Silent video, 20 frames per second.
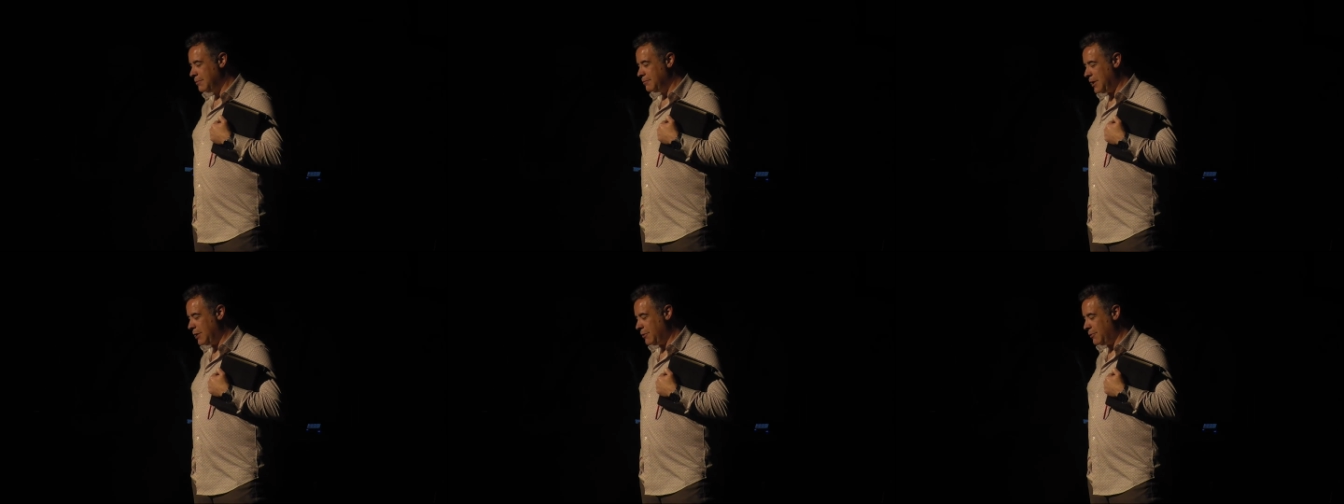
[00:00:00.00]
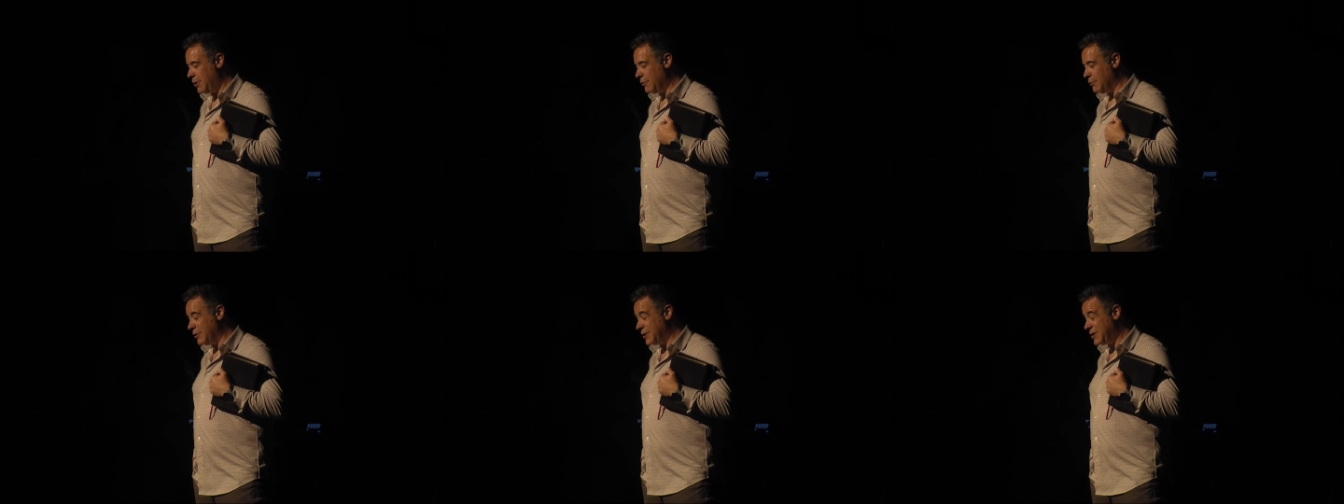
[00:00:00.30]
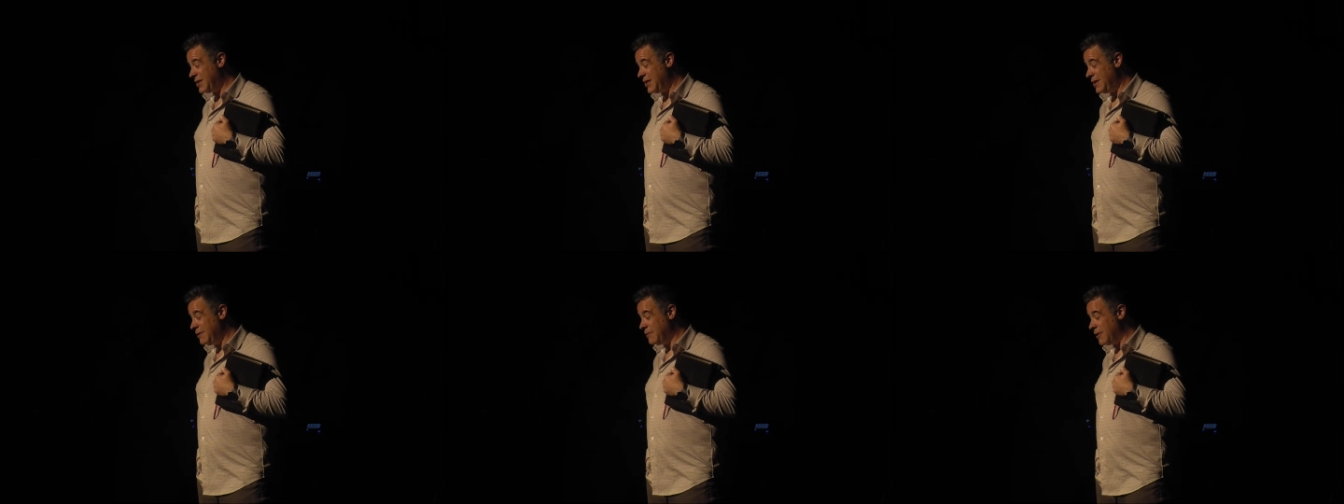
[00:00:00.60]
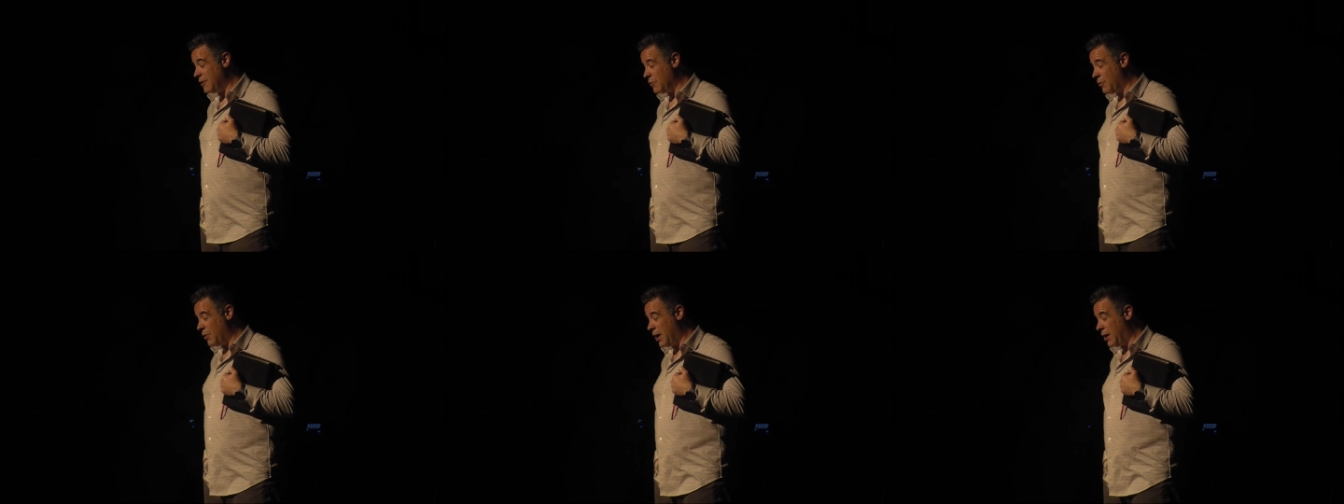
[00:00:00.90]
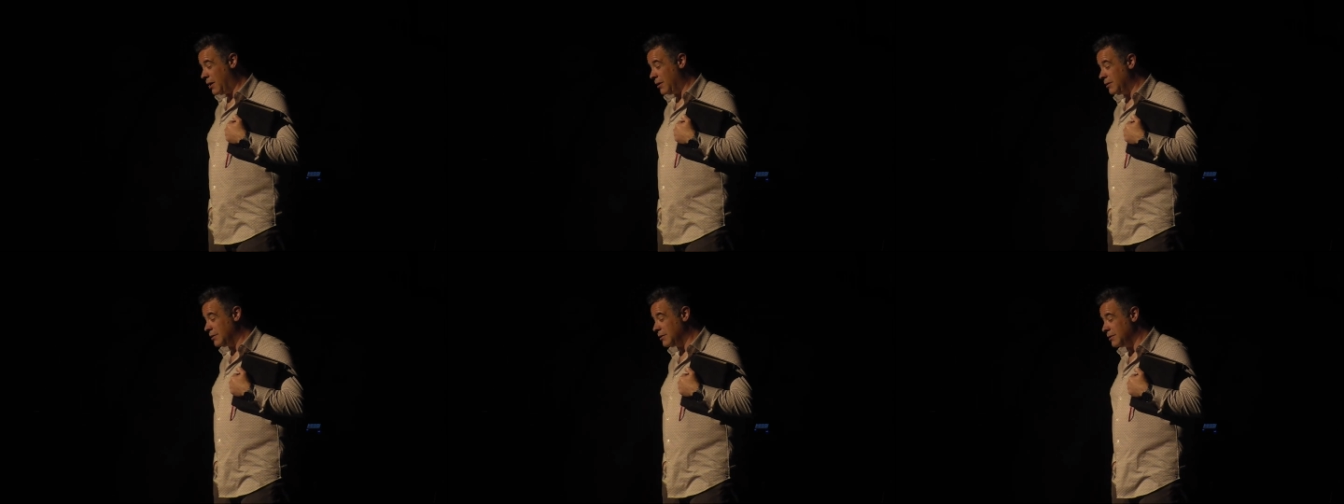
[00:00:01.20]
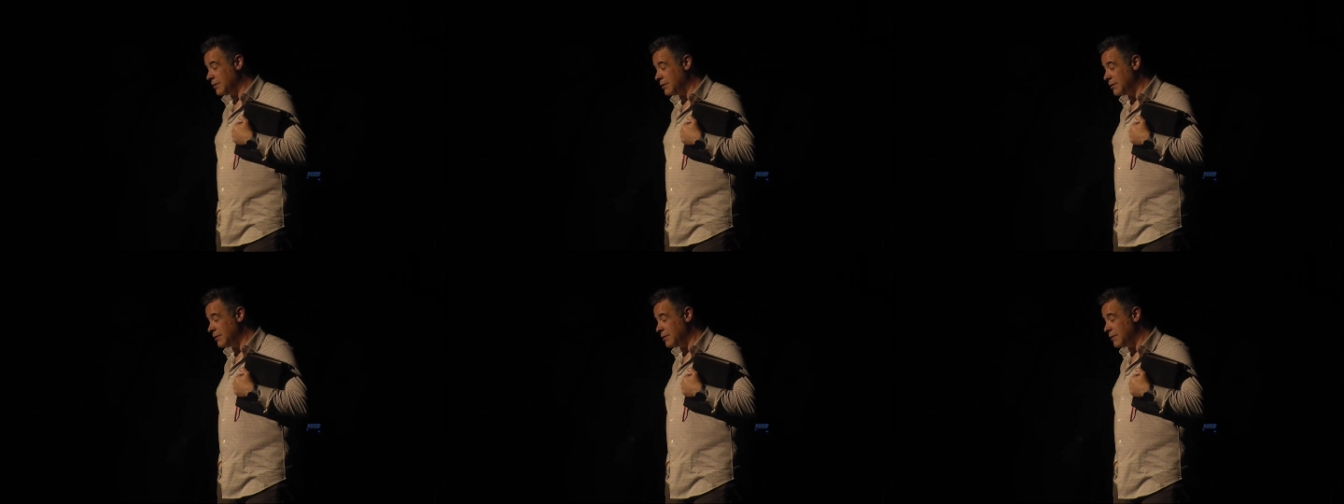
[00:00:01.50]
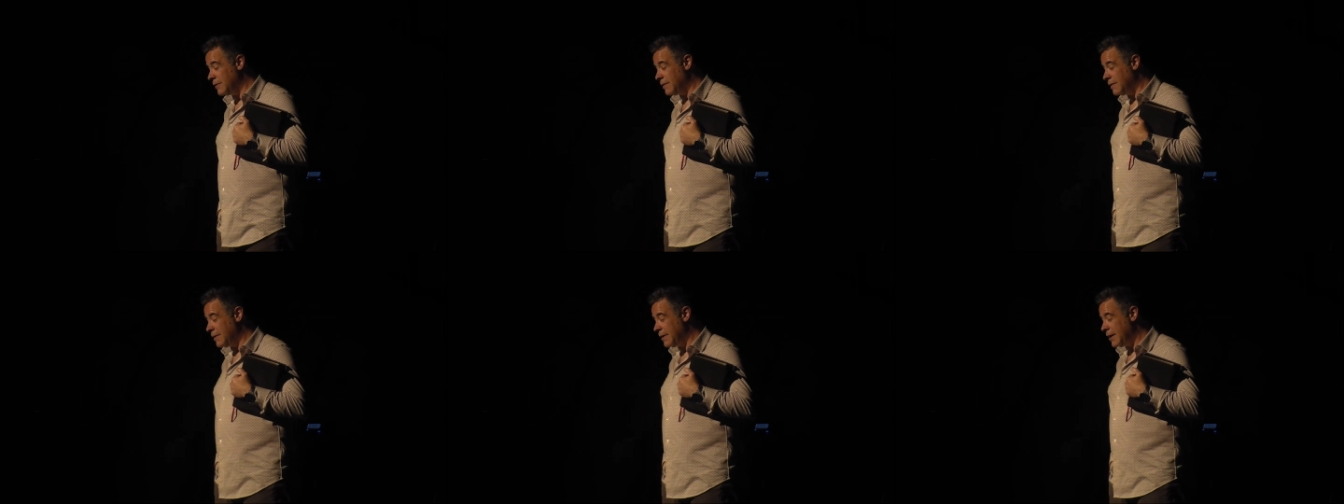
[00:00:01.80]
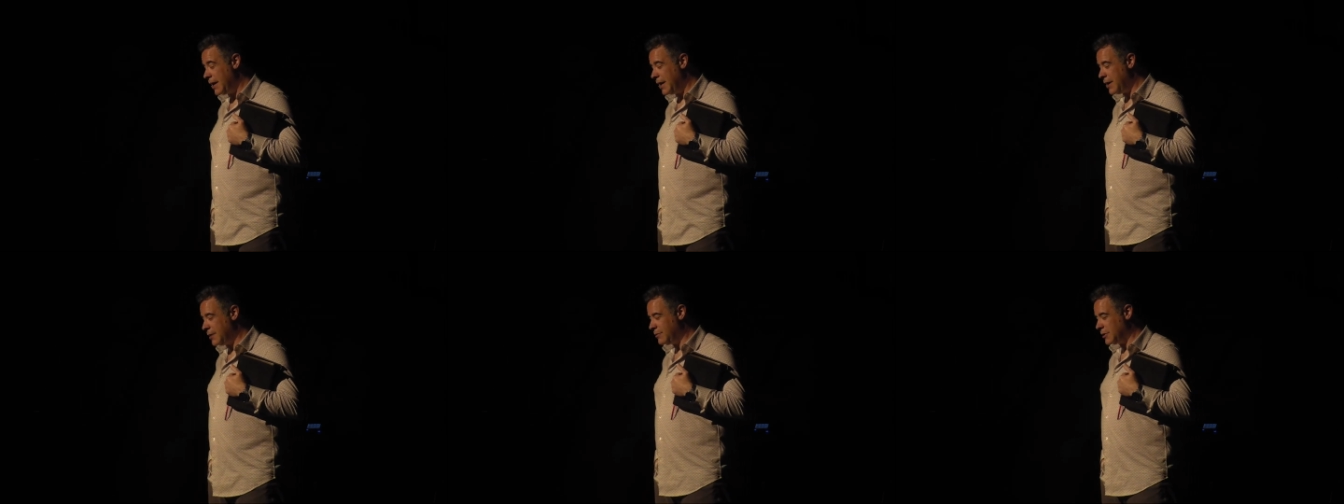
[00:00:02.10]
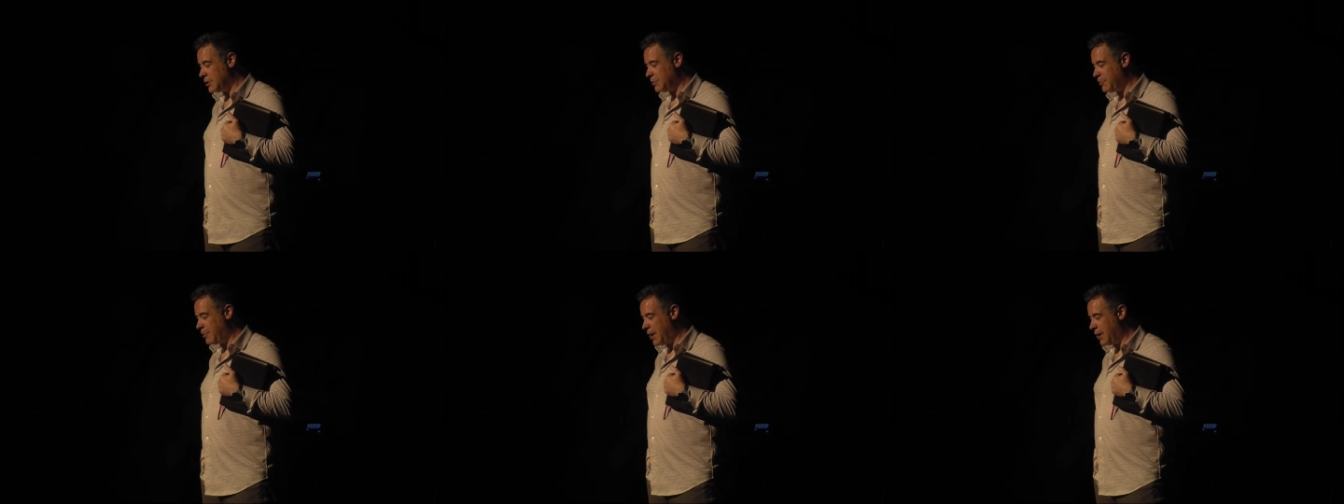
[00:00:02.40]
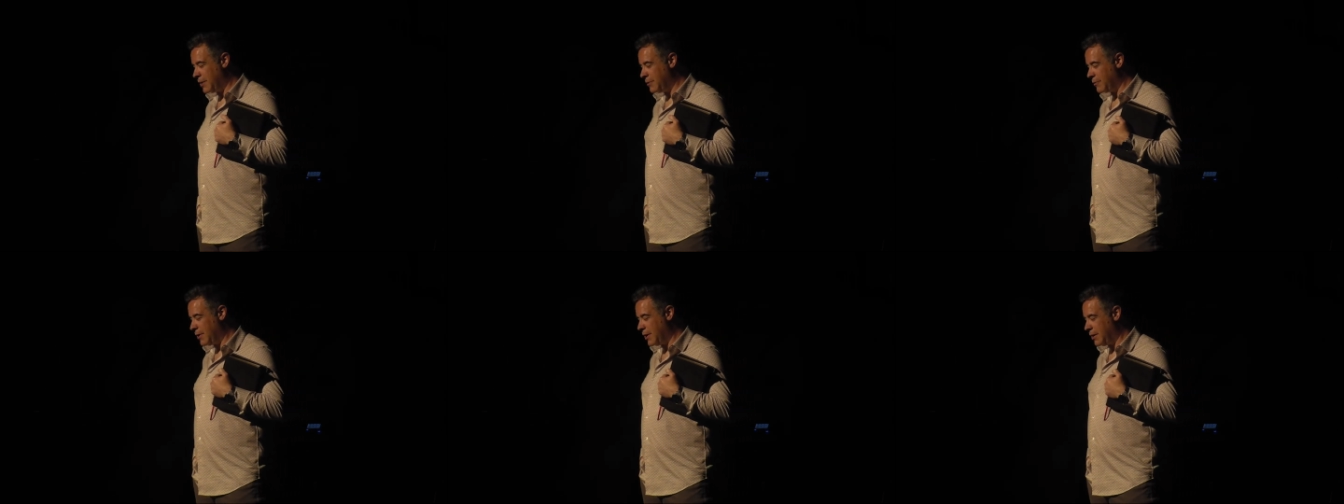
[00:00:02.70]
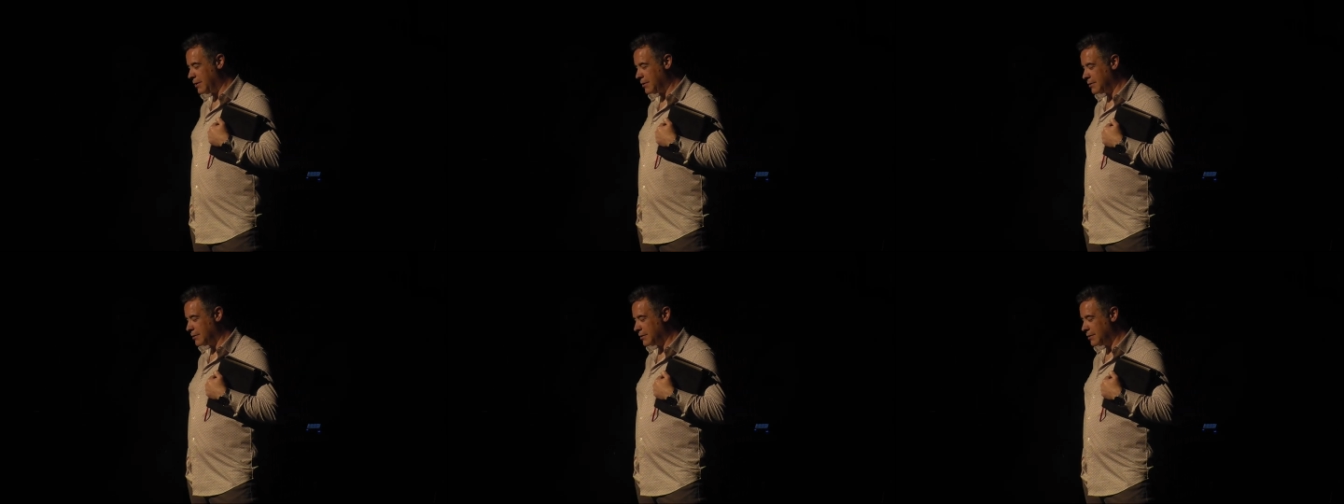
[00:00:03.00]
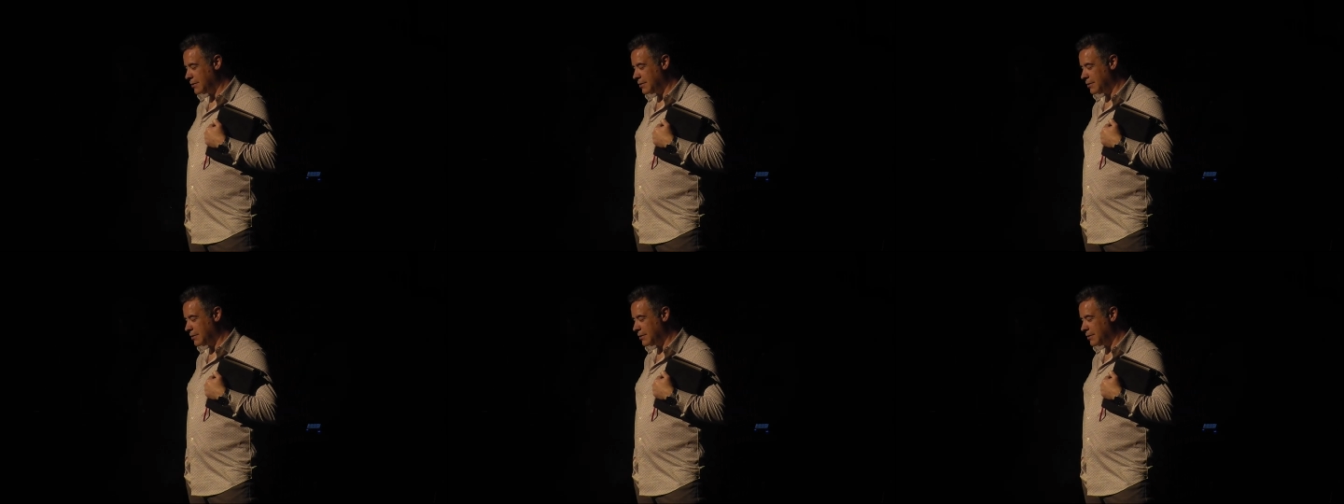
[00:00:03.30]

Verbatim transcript: May we receive it well and respond well.